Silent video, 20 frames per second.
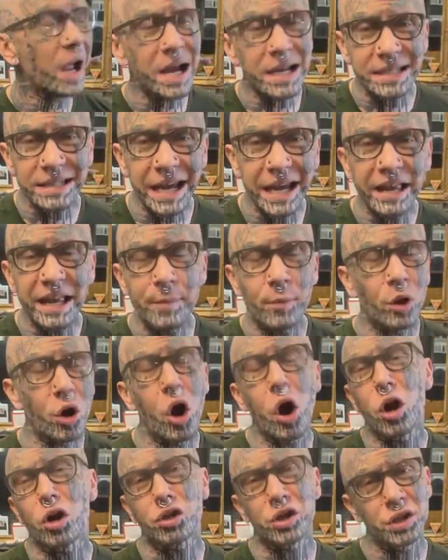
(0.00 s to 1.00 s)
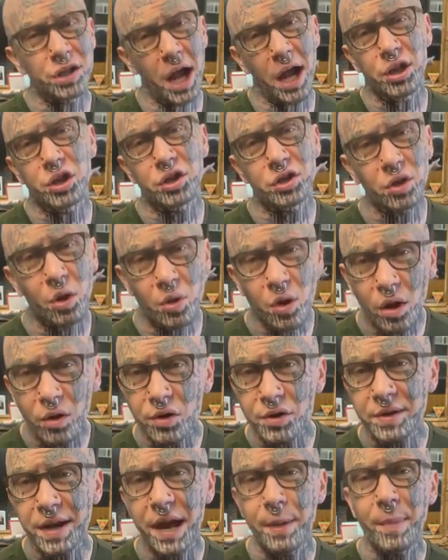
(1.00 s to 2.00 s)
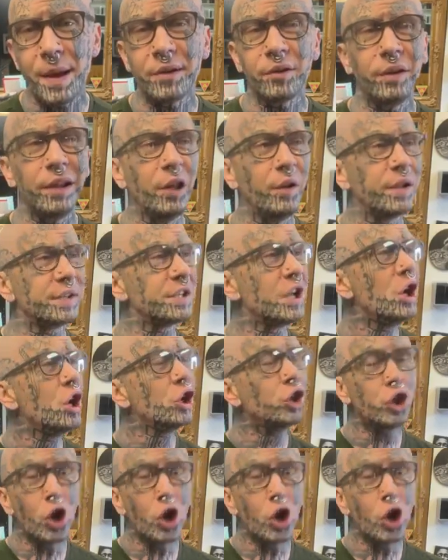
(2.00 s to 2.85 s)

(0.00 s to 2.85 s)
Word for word: way I say them are harsh because I just don't understand mental illness.